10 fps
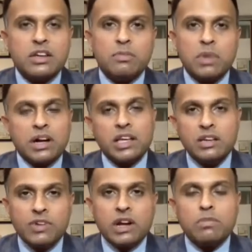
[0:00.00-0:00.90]
But
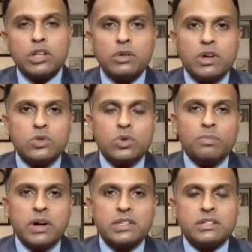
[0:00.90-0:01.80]
even among the ones who are
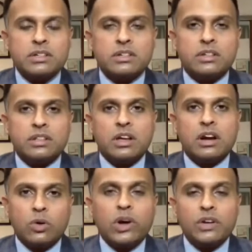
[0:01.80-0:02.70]
present, there are
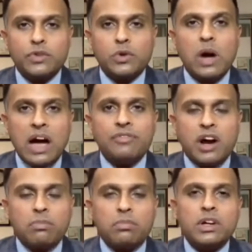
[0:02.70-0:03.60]
quite a few who have
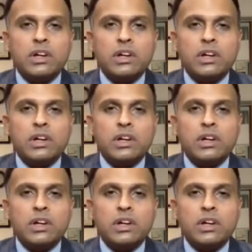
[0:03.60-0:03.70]
come.